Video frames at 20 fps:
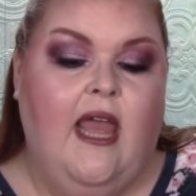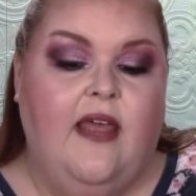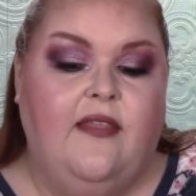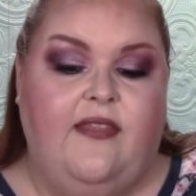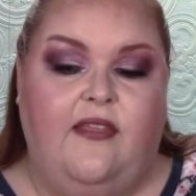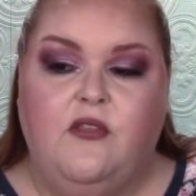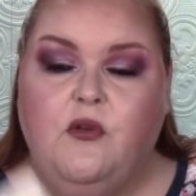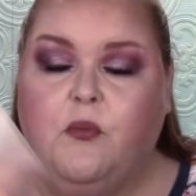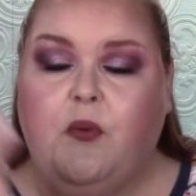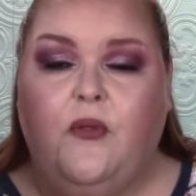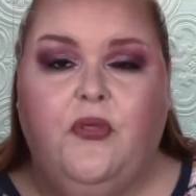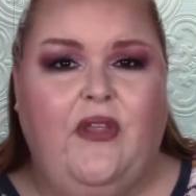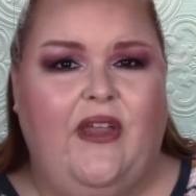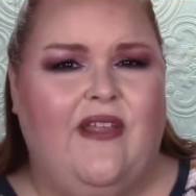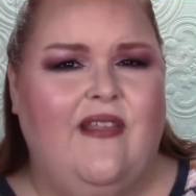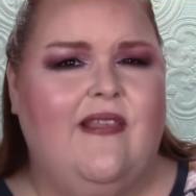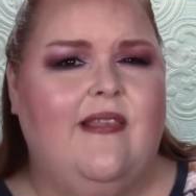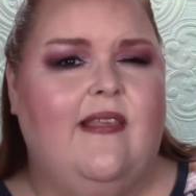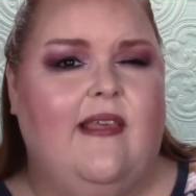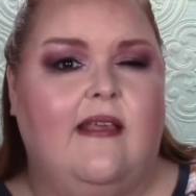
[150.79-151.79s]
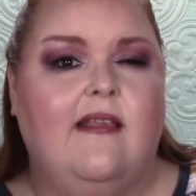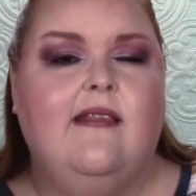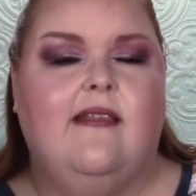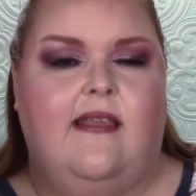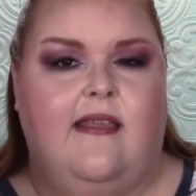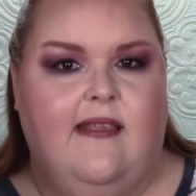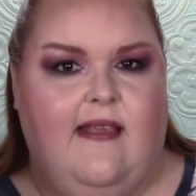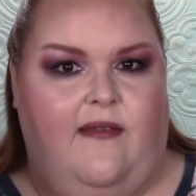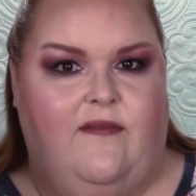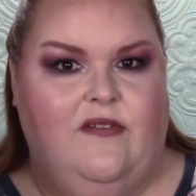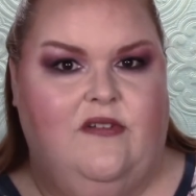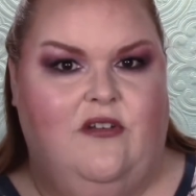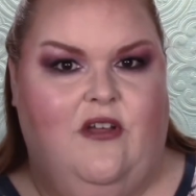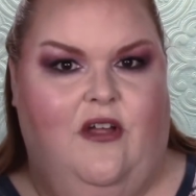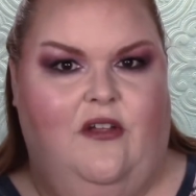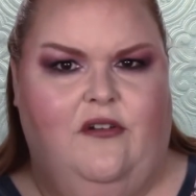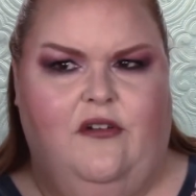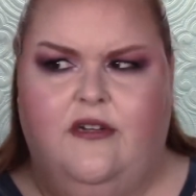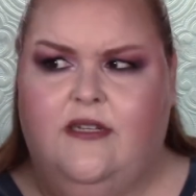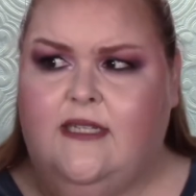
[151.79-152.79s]
These are worth like $67, $67
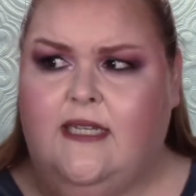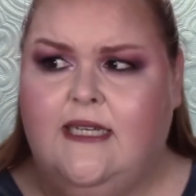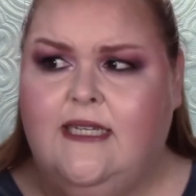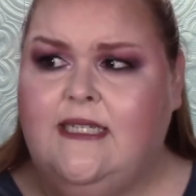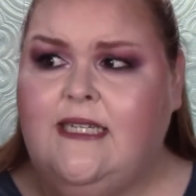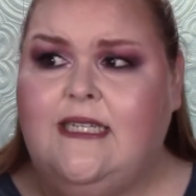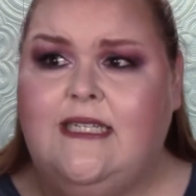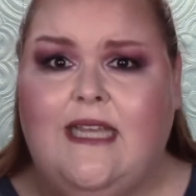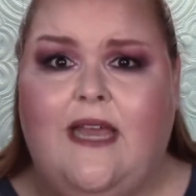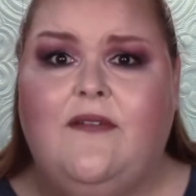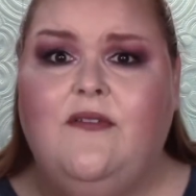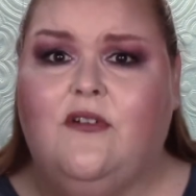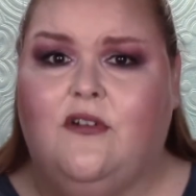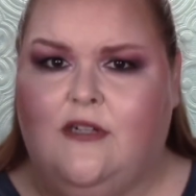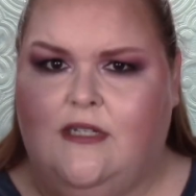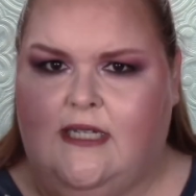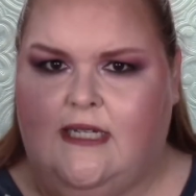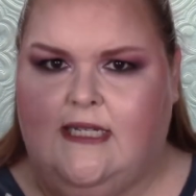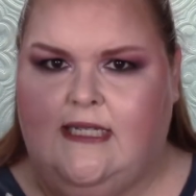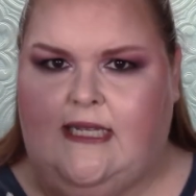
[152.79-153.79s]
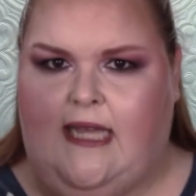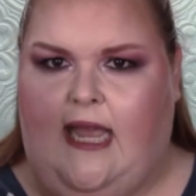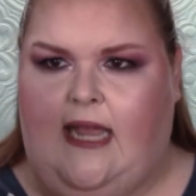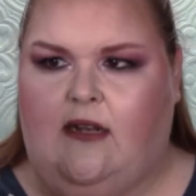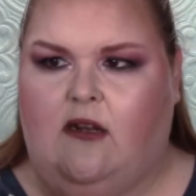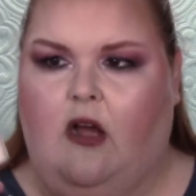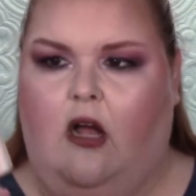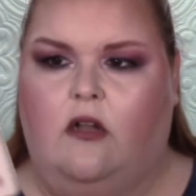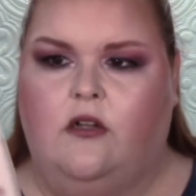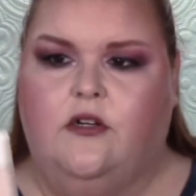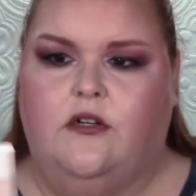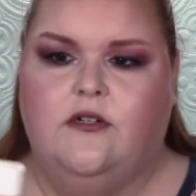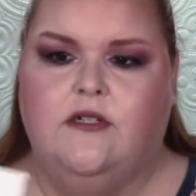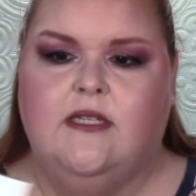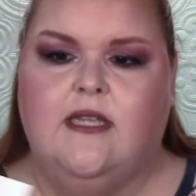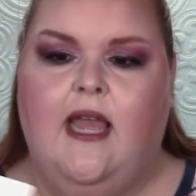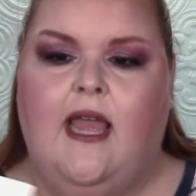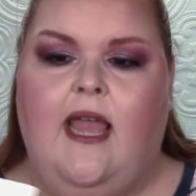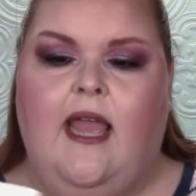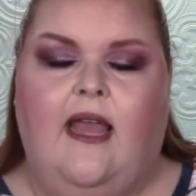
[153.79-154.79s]
or
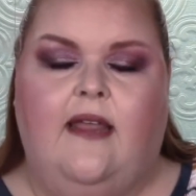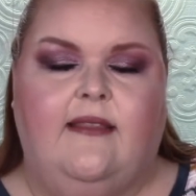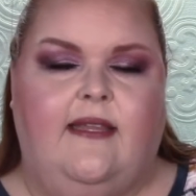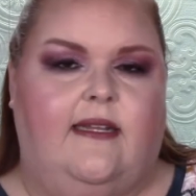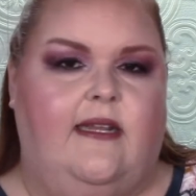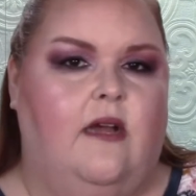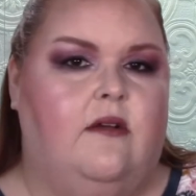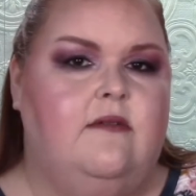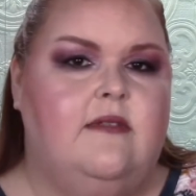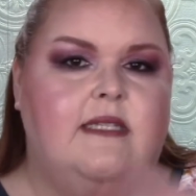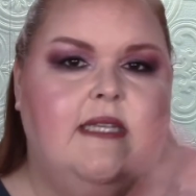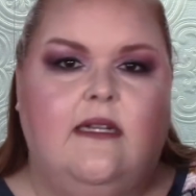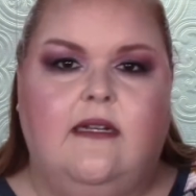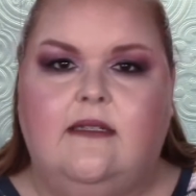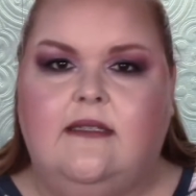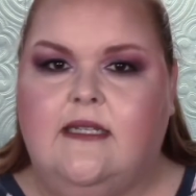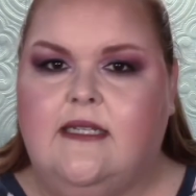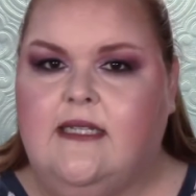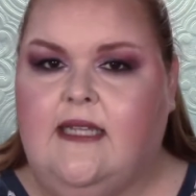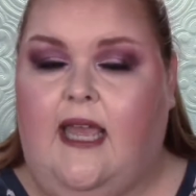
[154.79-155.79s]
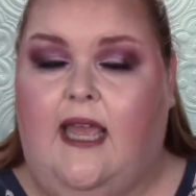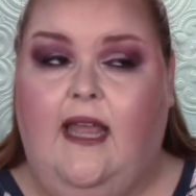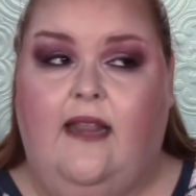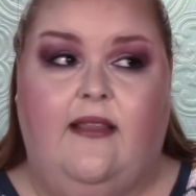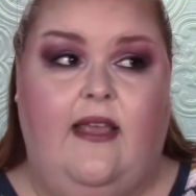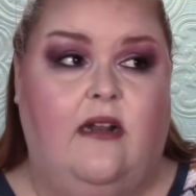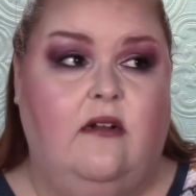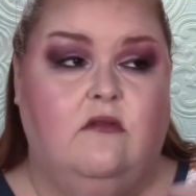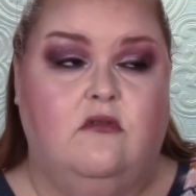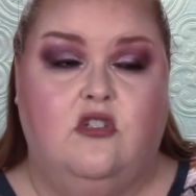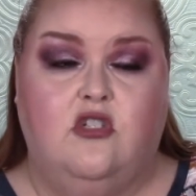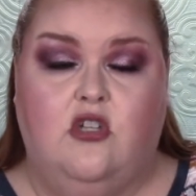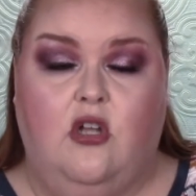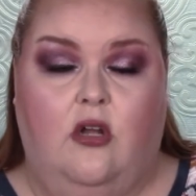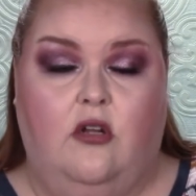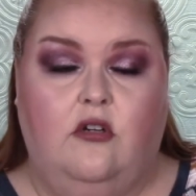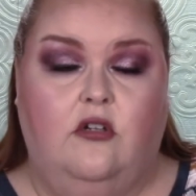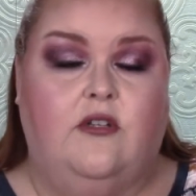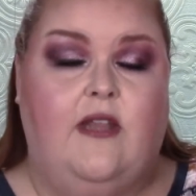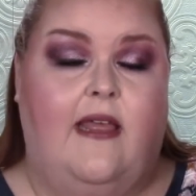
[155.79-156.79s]
$68. They don't sit on the skin. They don't,
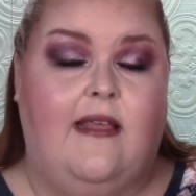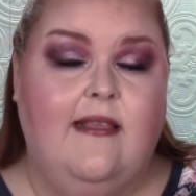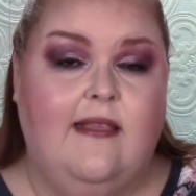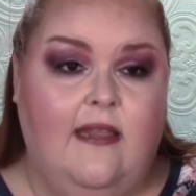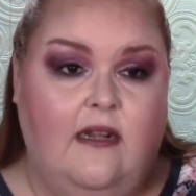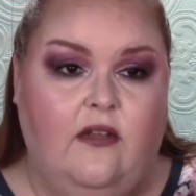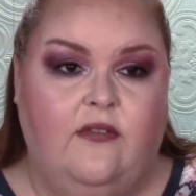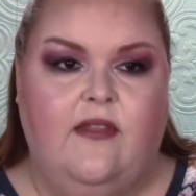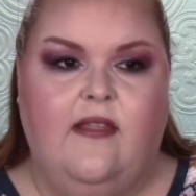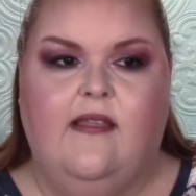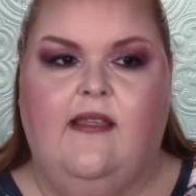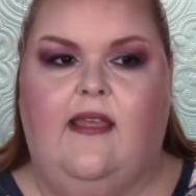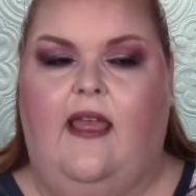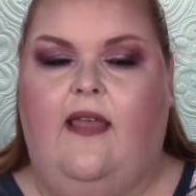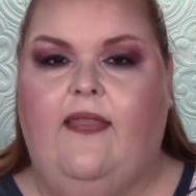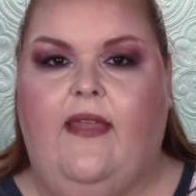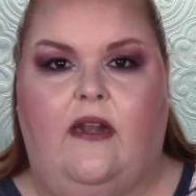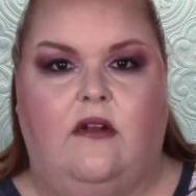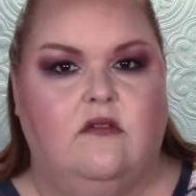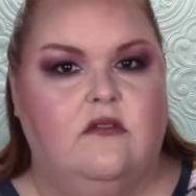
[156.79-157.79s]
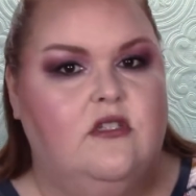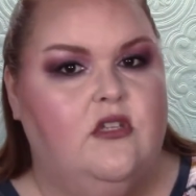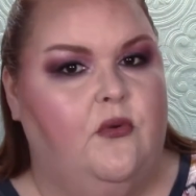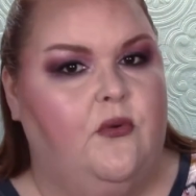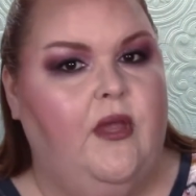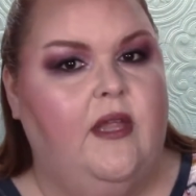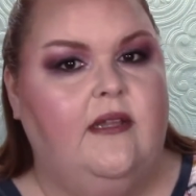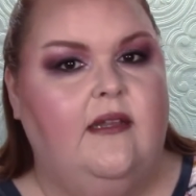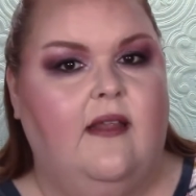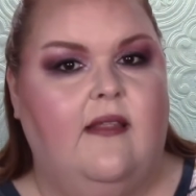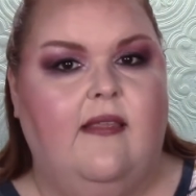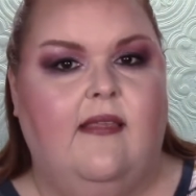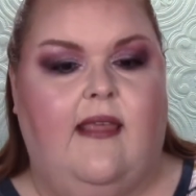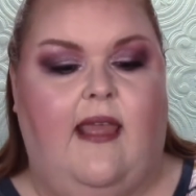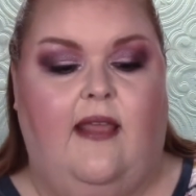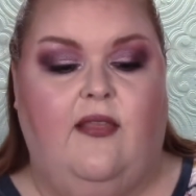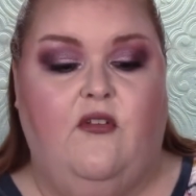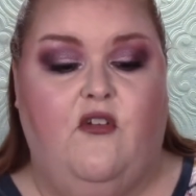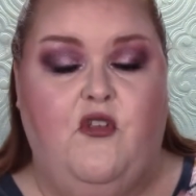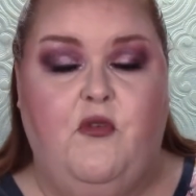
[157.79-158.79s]
or they sit on the skin. They don't soak into the
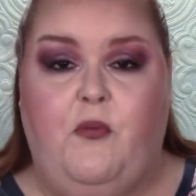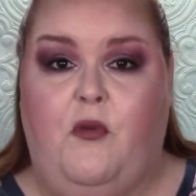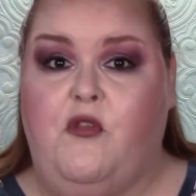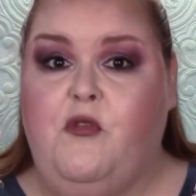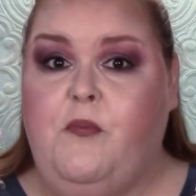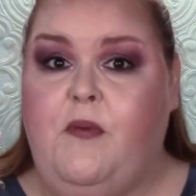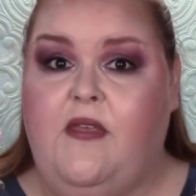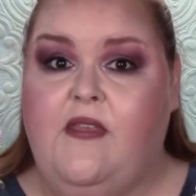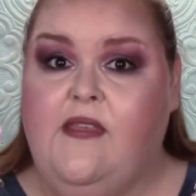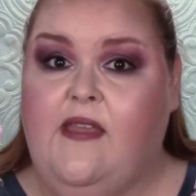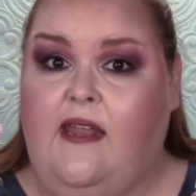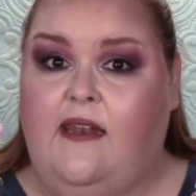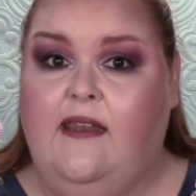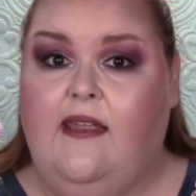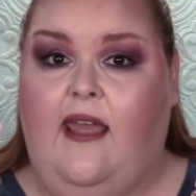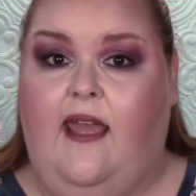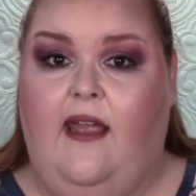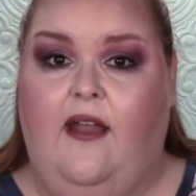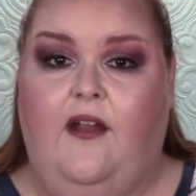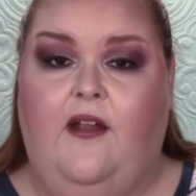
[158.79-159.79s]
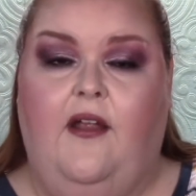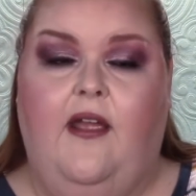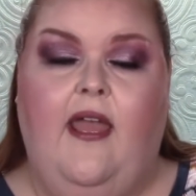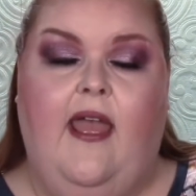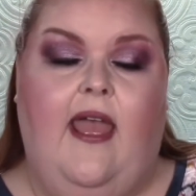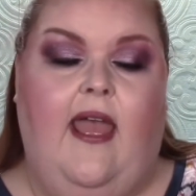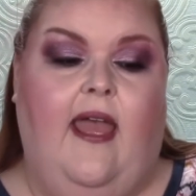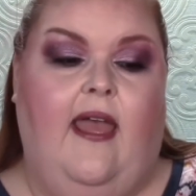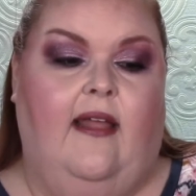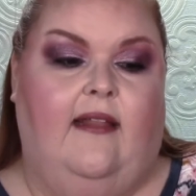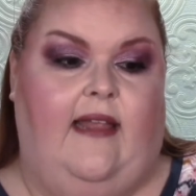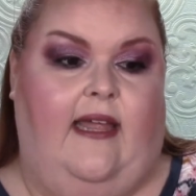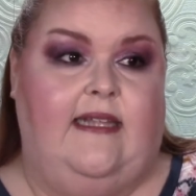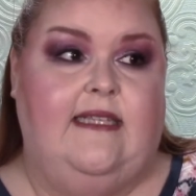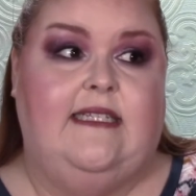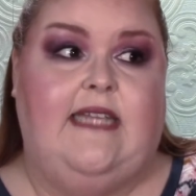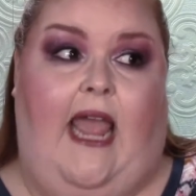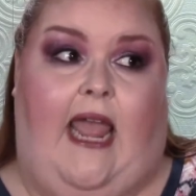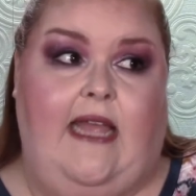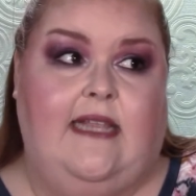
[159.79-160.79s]
skin. They're supposed to be skincare,
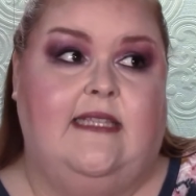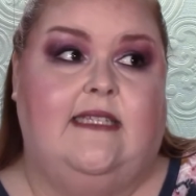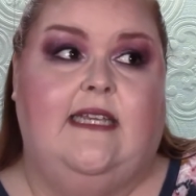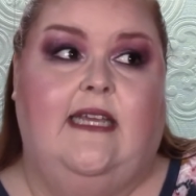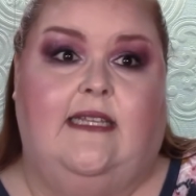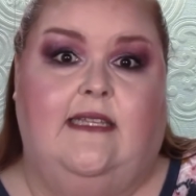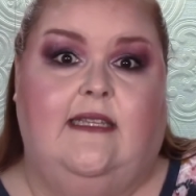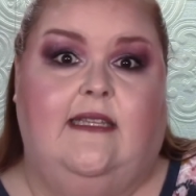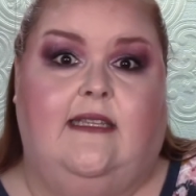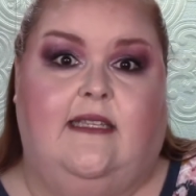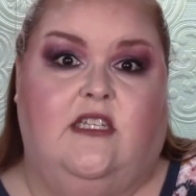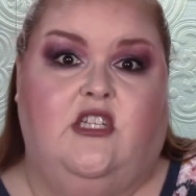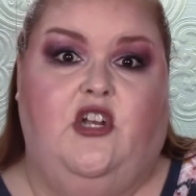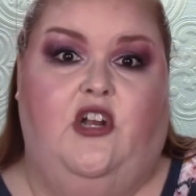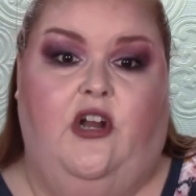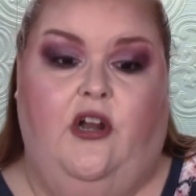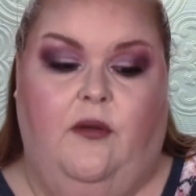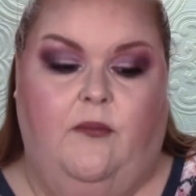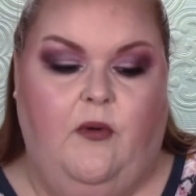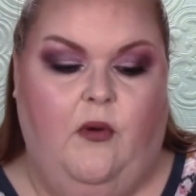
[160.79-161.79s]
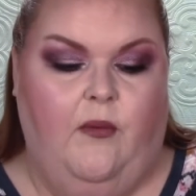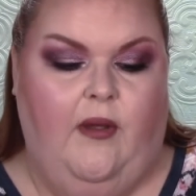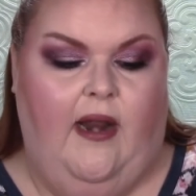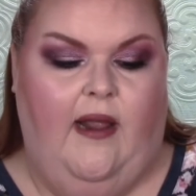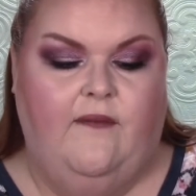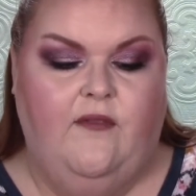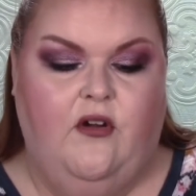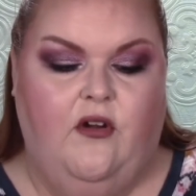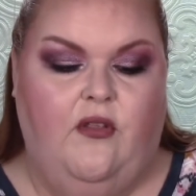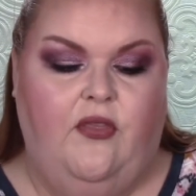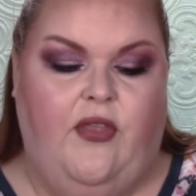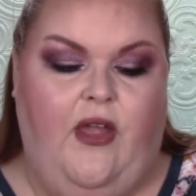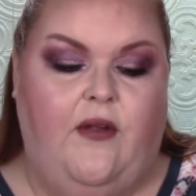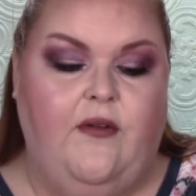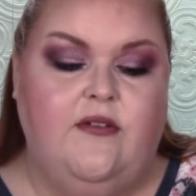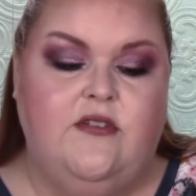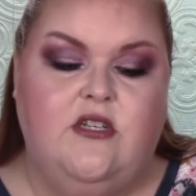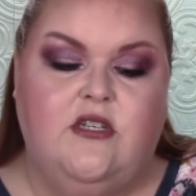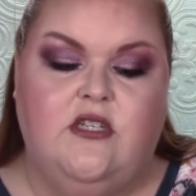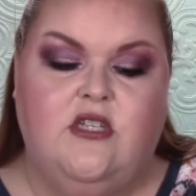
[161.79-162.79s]
like tinted serum or whatever.
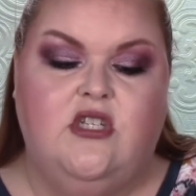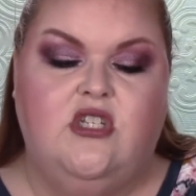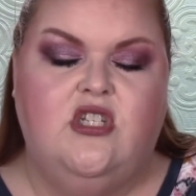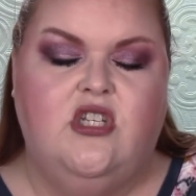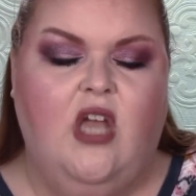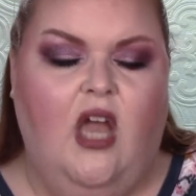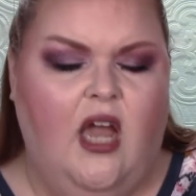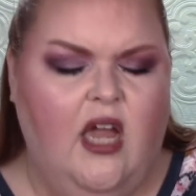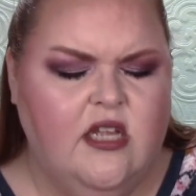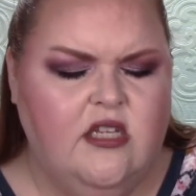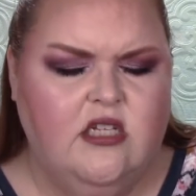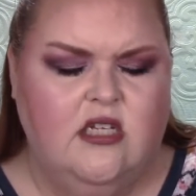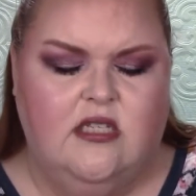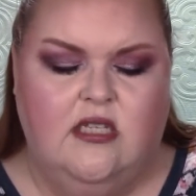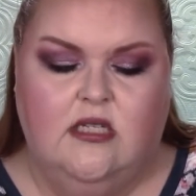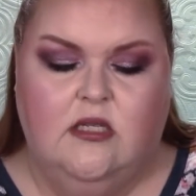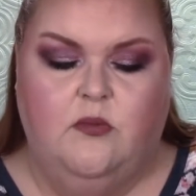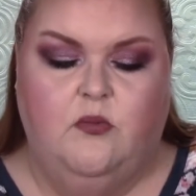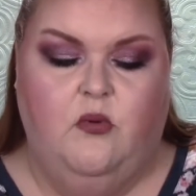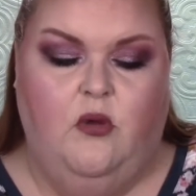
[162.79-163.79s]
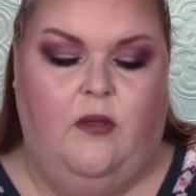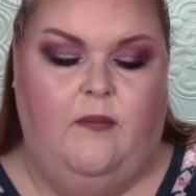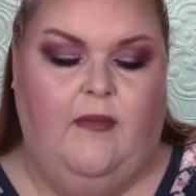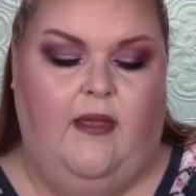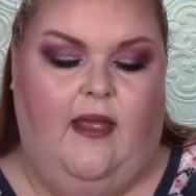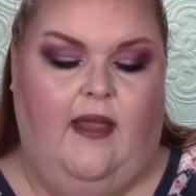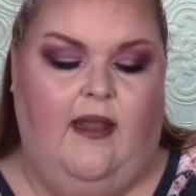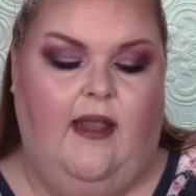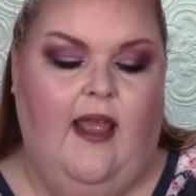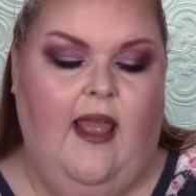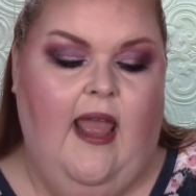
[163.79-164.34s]
They're just such a disappointment.